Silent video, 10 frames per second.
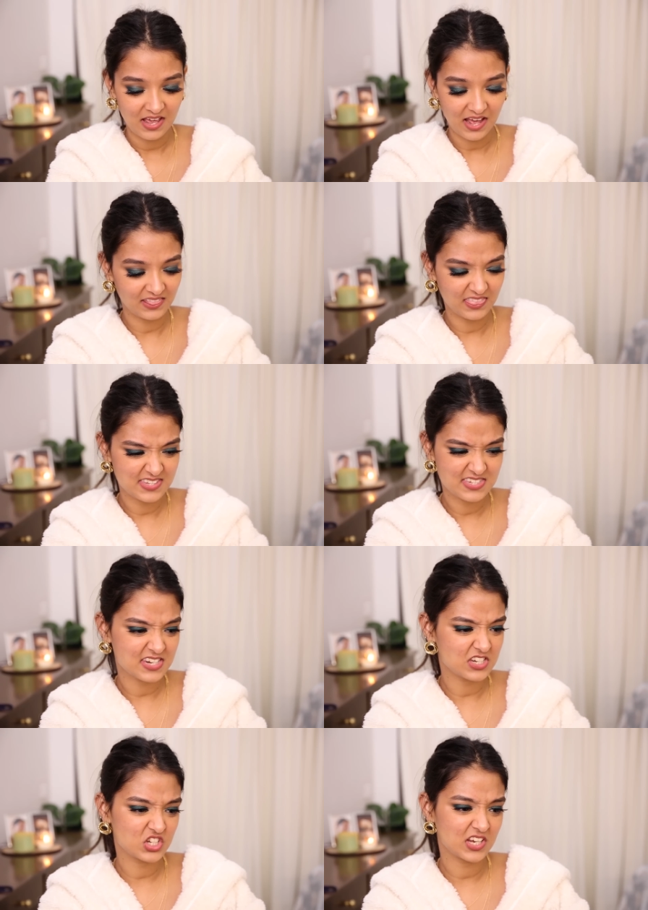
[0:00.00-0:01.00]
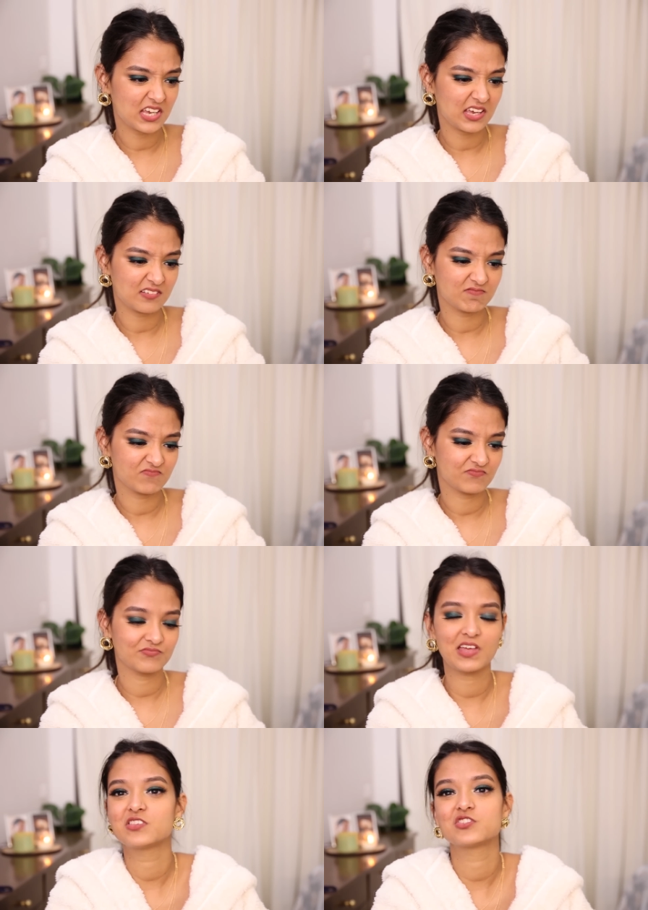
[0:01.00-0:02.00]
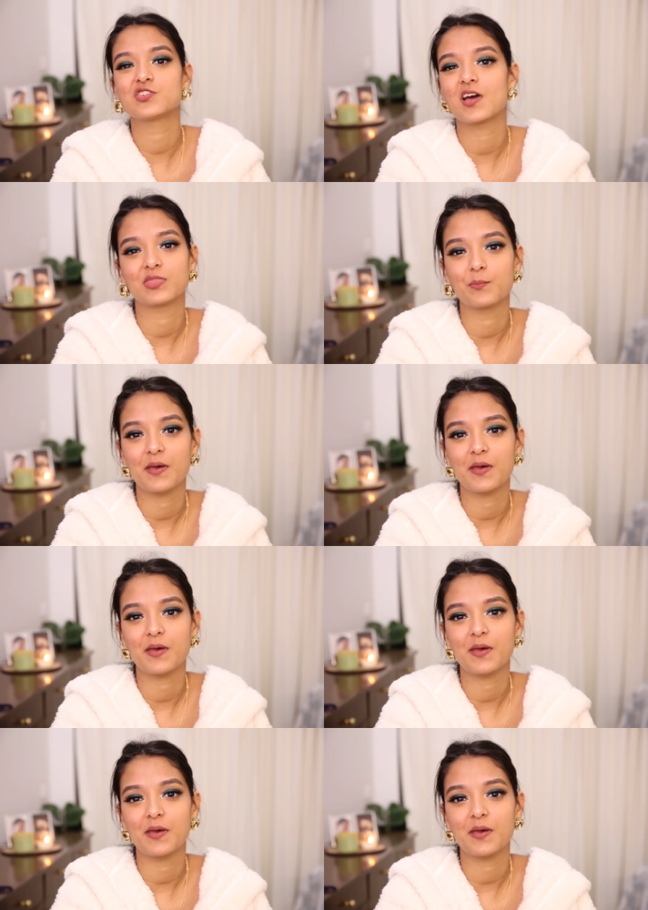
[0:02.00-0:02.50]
And the stitching, it's not the